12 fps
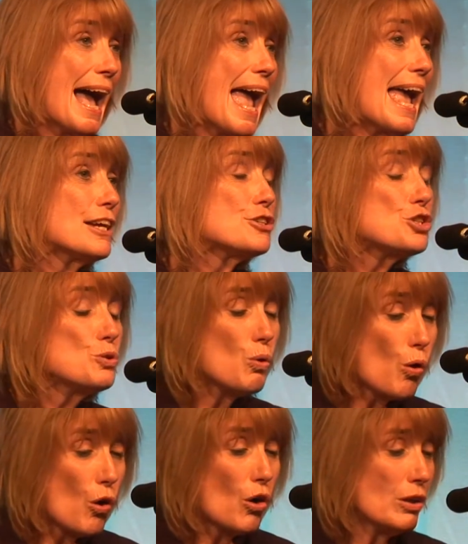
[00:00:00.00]
And to
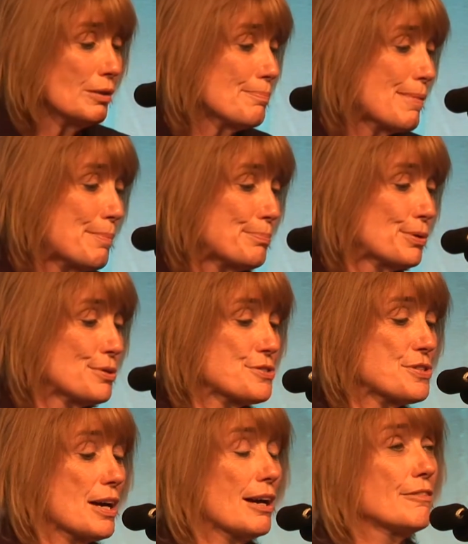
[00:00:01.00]
all
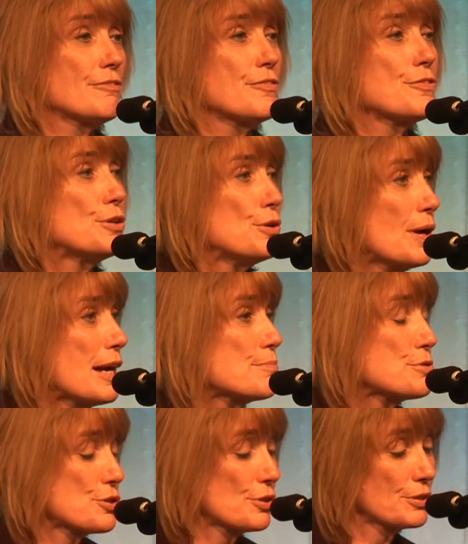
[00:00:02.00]
members of the New
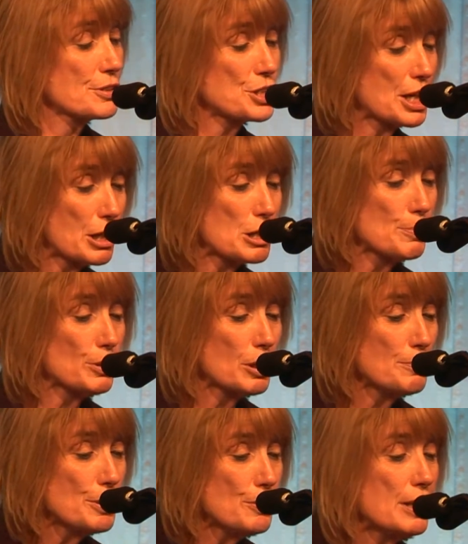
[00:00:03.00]
Hampshire charitable
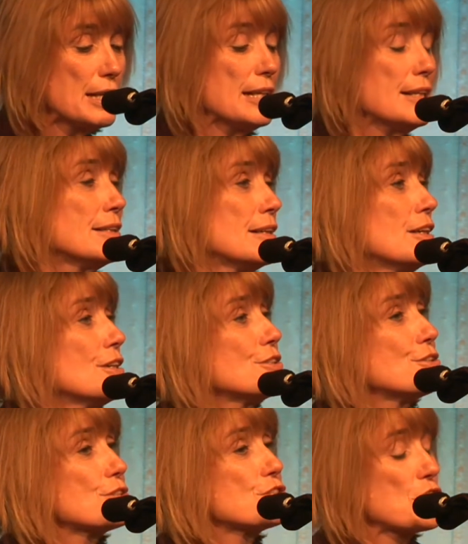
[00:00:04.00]
community,
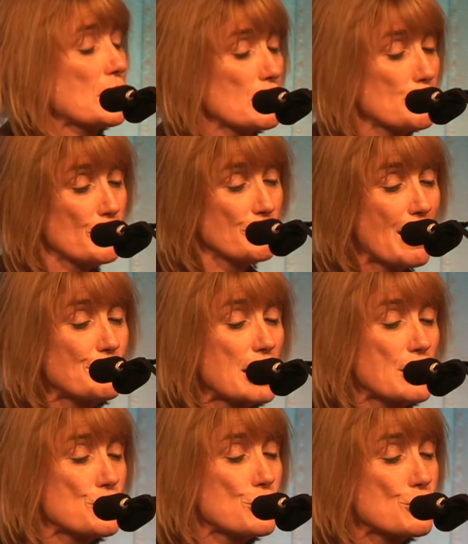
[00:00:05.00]
to the Charitable
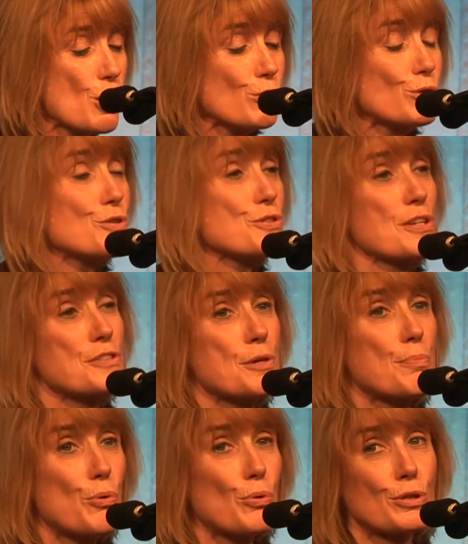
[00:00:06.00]
Foundation donors and
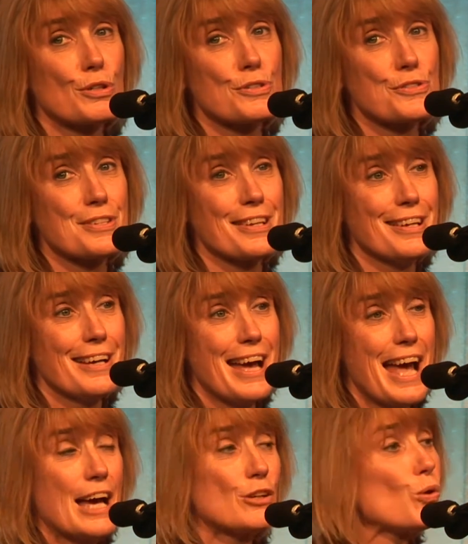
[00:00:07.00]
supporters,
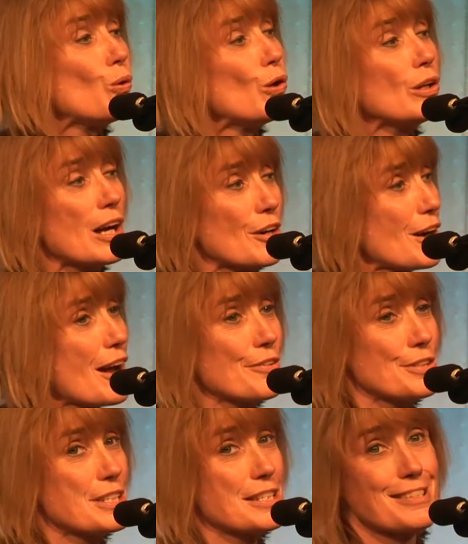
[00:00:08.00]
and all our
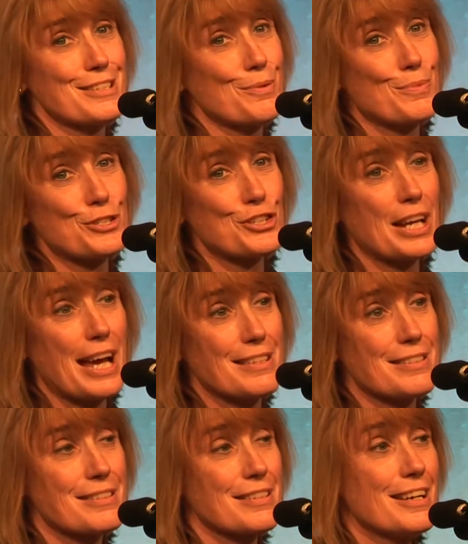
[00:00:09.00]
other distinguished
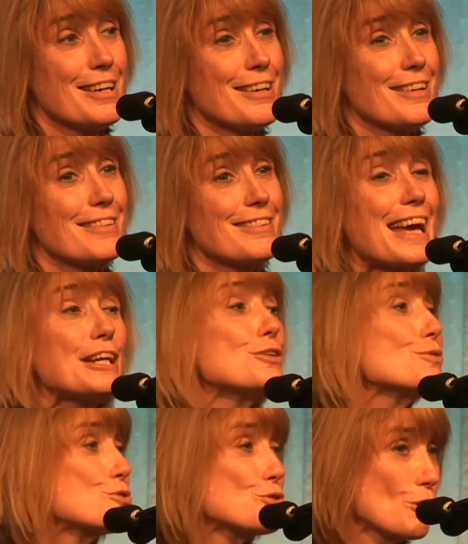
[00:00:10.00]
guests, thank
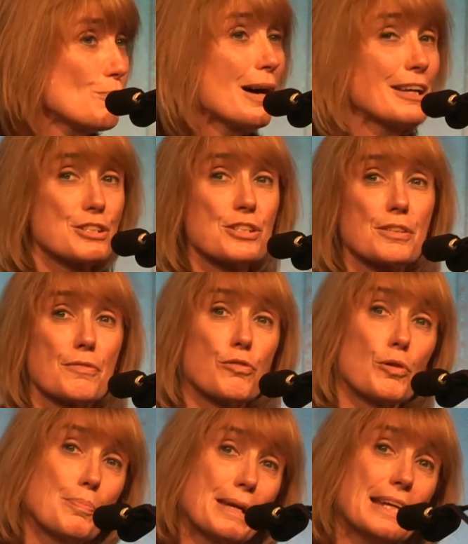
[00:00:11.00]
you so much
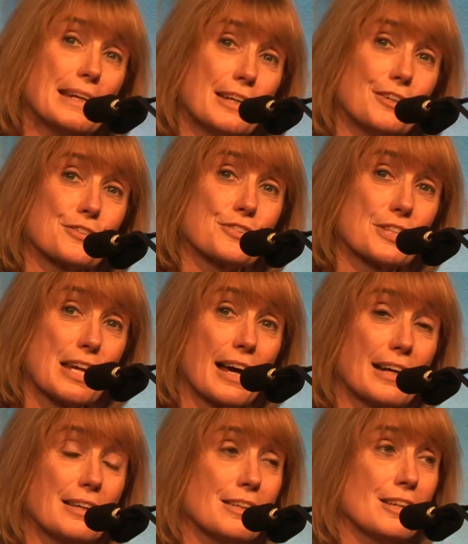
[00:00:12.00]
for being here
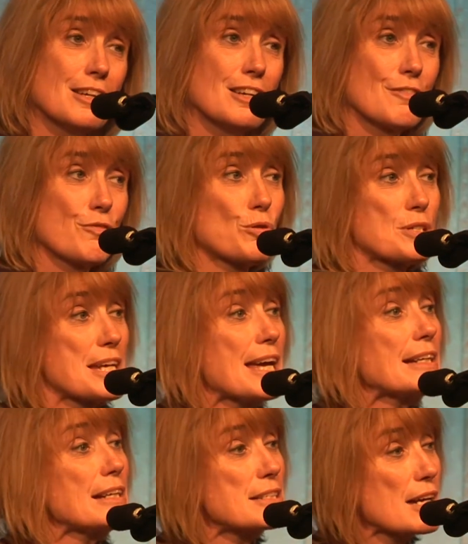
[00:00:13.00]
tonight, for
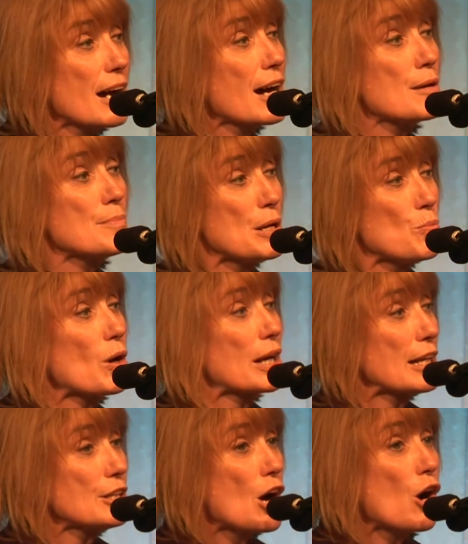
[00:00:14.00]
taking time in what
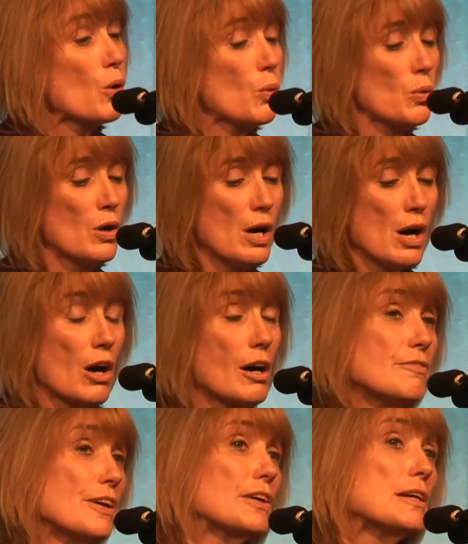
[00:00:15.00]
I know are
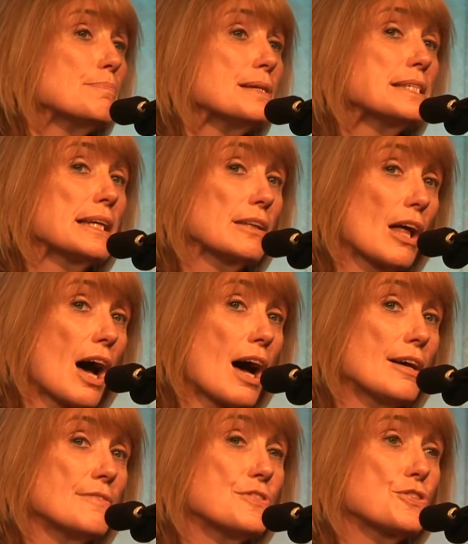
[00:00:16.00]
very busy
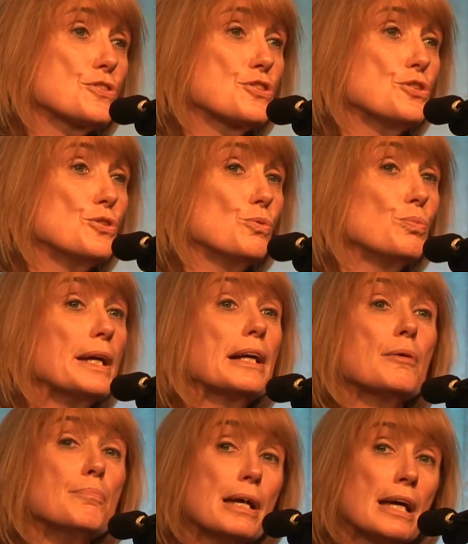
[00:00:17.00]
lives to
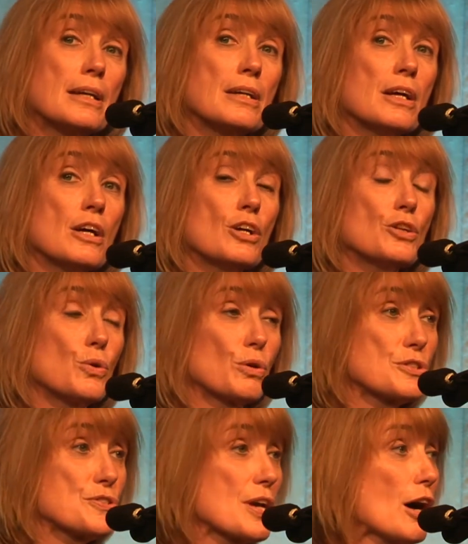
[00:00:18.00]
recommit
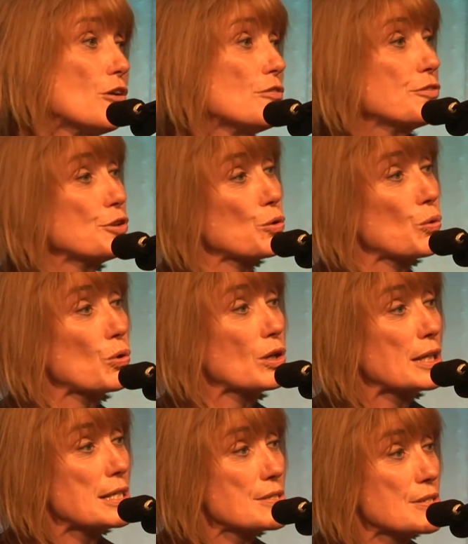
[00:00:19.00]
yourself, your
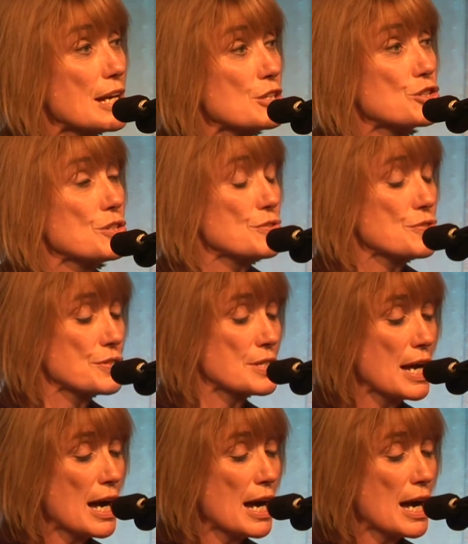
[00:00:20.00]
organizations,